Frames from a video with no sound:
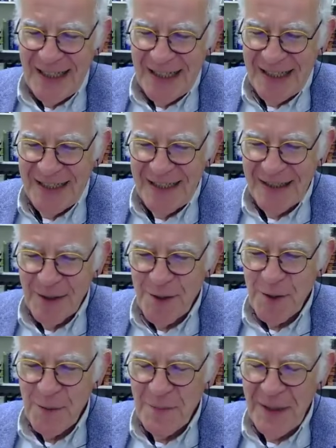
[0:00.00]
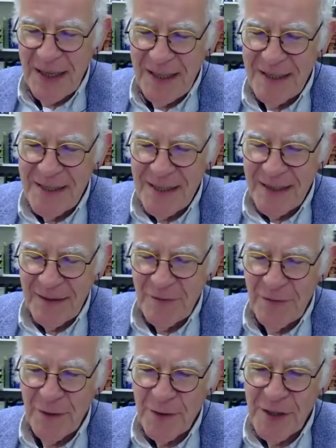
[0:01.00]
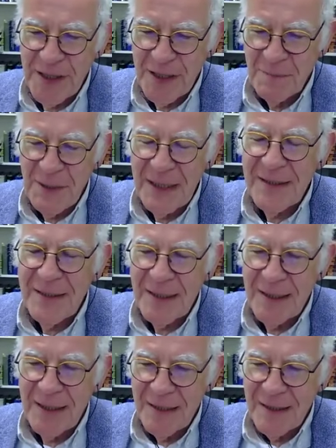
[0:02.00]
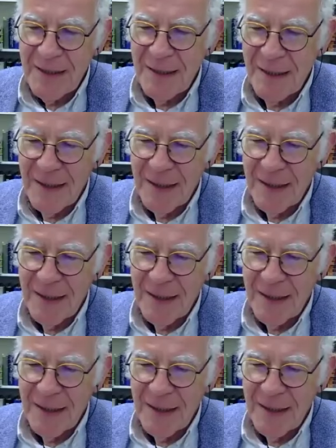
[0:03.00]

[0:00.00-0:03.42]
And some brains are functioning better in